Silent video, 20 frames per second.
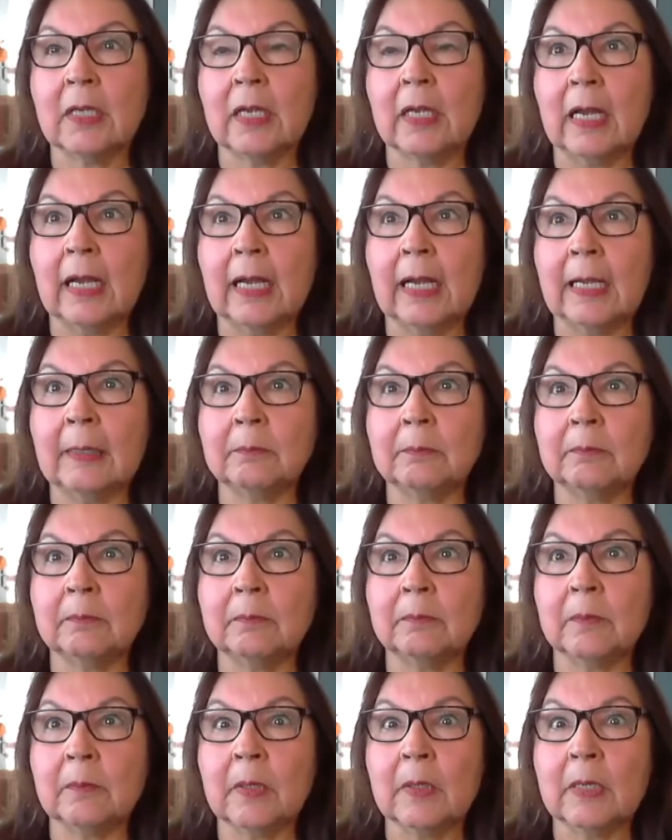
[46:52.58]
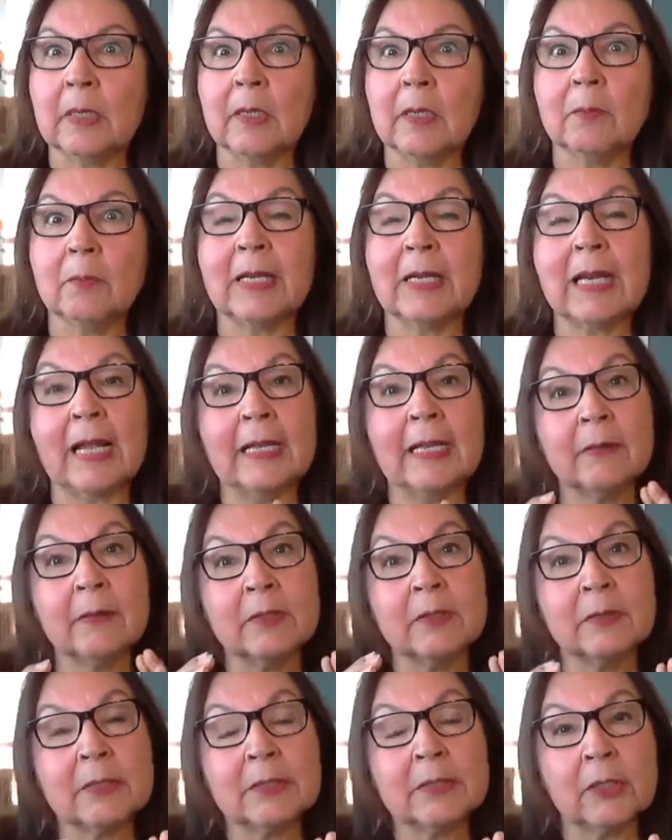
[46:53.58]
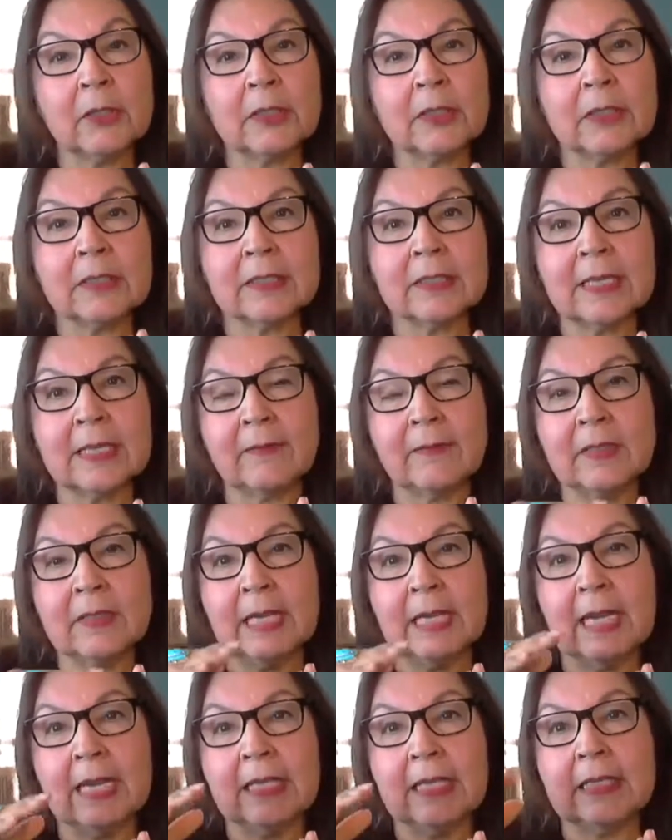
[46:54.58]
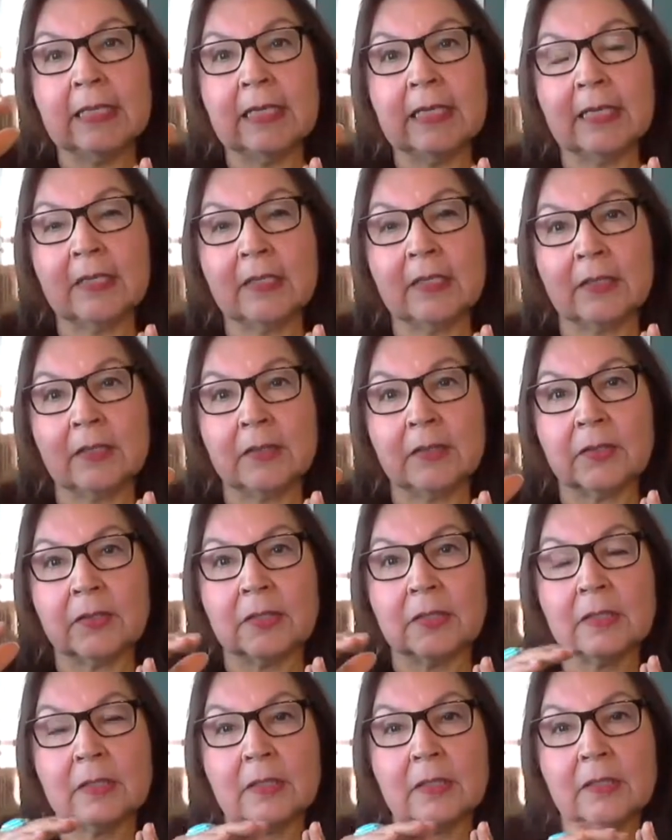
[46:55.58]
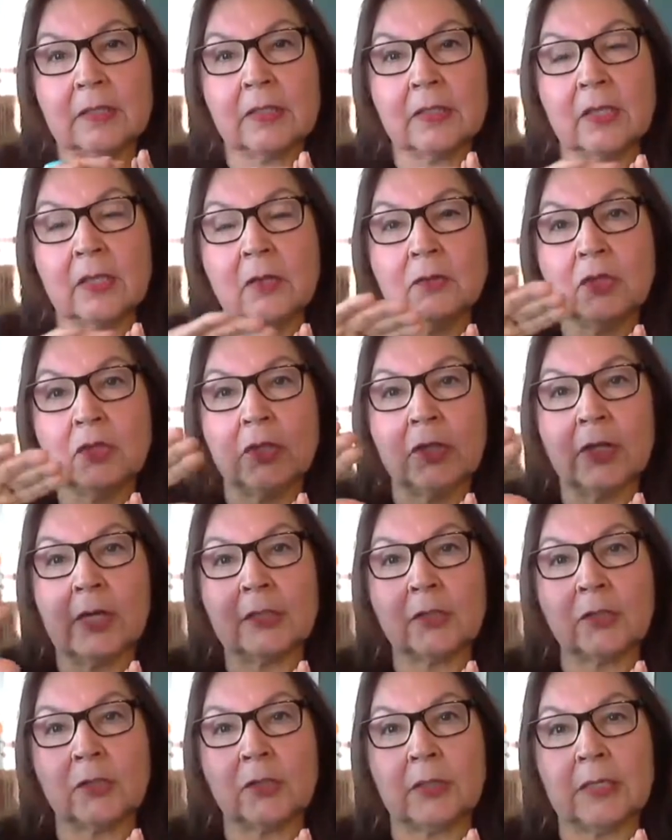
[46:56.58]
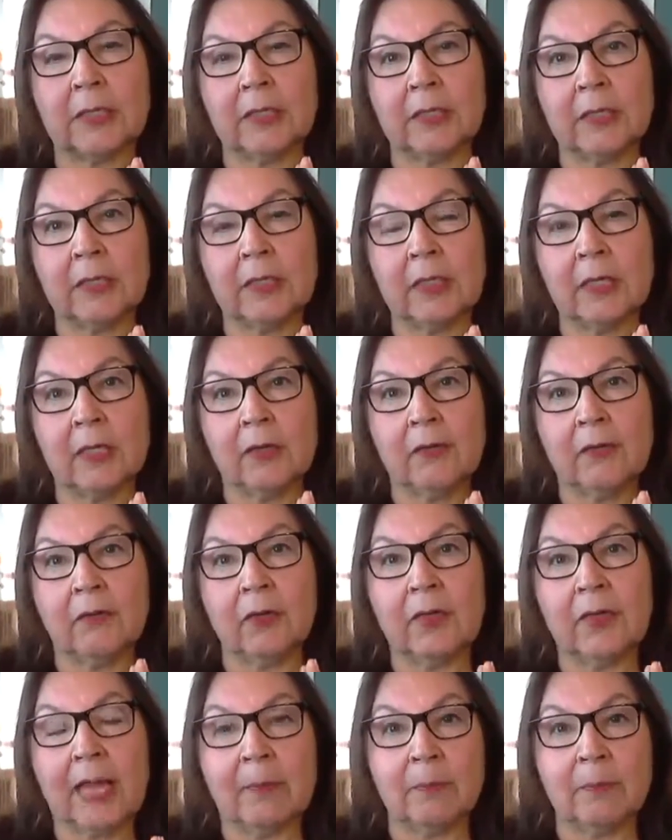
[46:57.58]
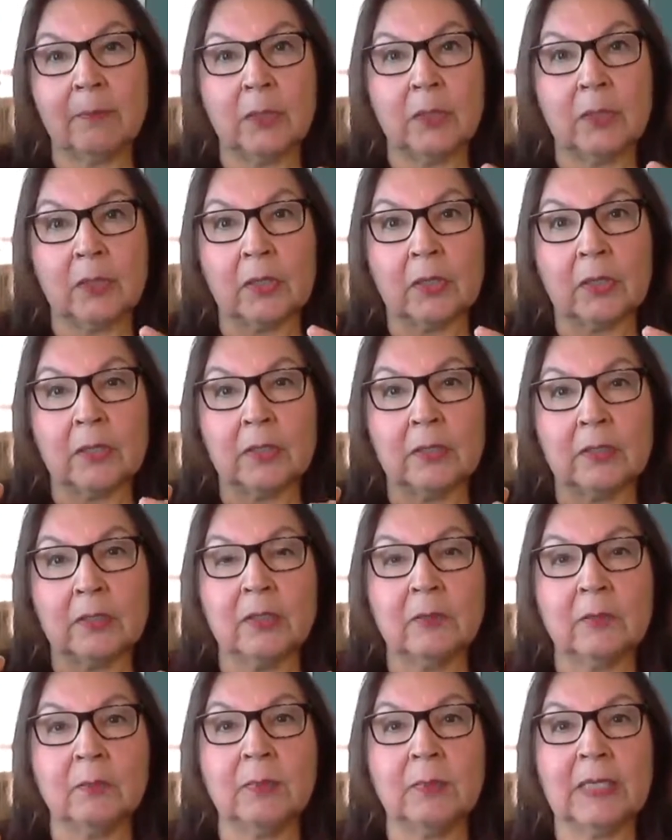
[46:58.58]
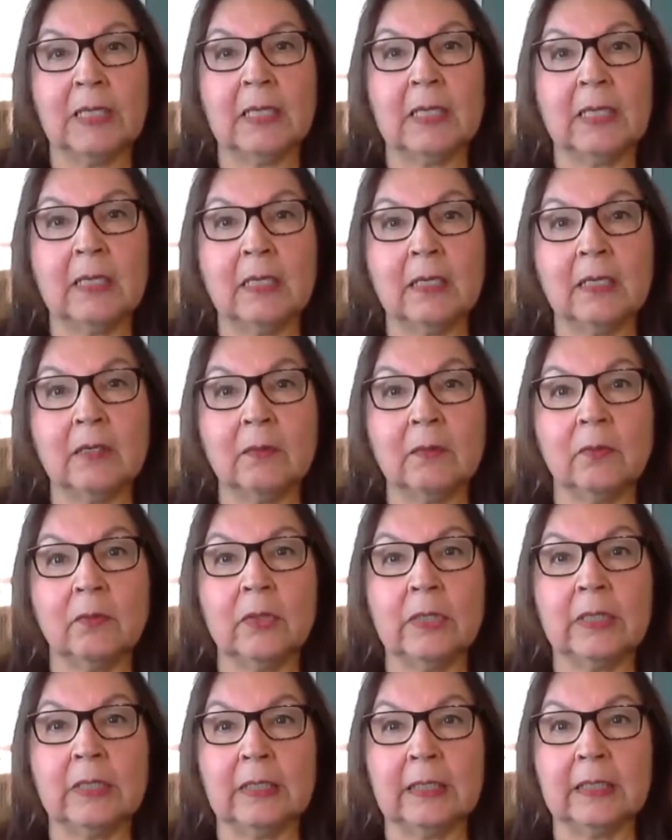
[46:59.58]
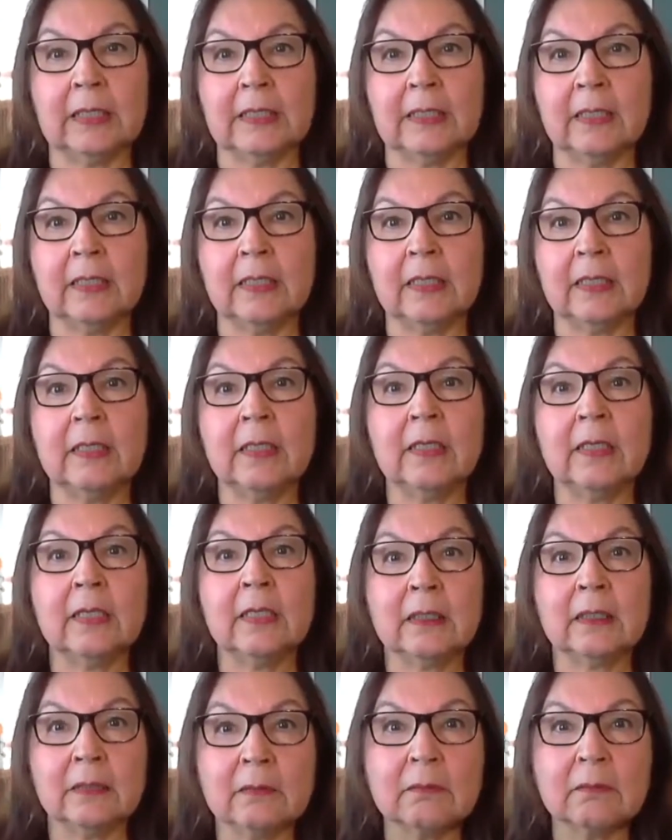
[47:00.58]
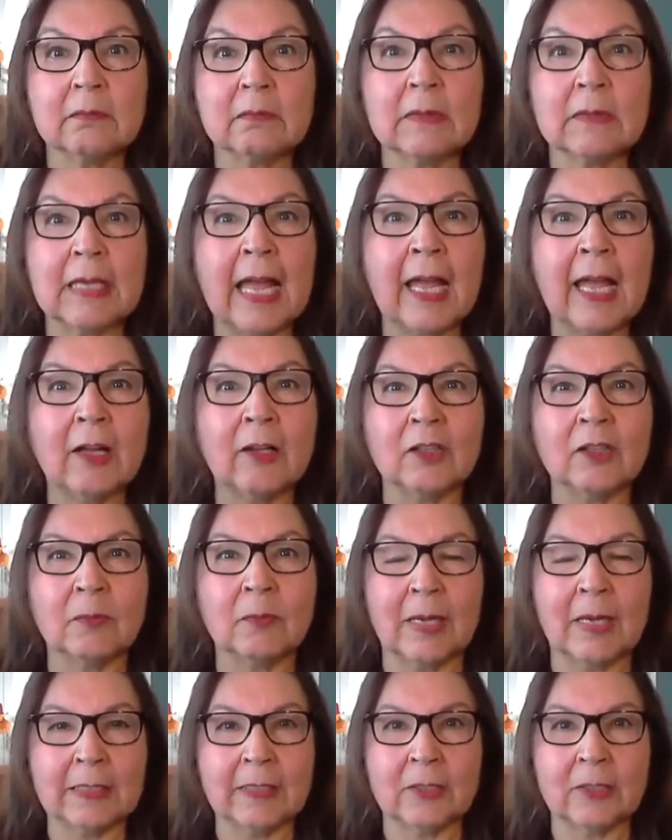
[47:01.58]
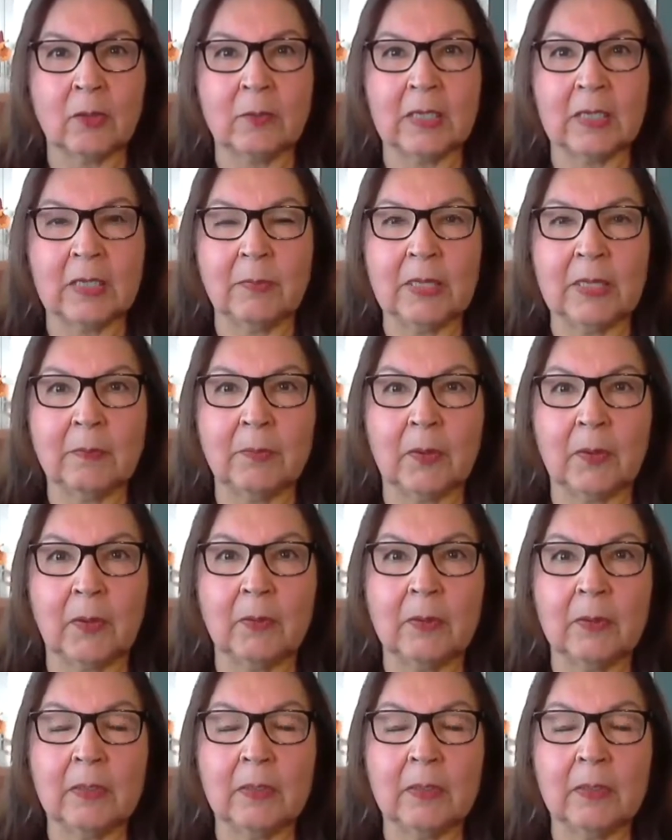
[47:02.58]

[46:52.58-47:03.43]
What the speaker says: But it took 7 to 8 years, a slow trajectory, for that book to be really held by so many people.